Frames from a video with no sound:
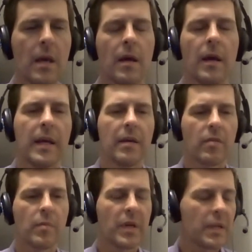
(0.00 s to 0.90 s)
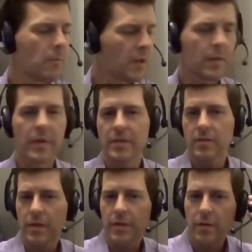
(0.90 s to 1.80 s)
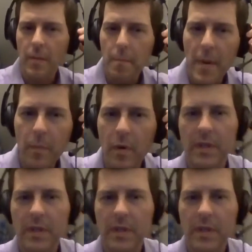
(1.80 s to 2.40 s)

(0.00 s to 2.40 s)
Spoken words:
Hey, everybody, welcome into another A Member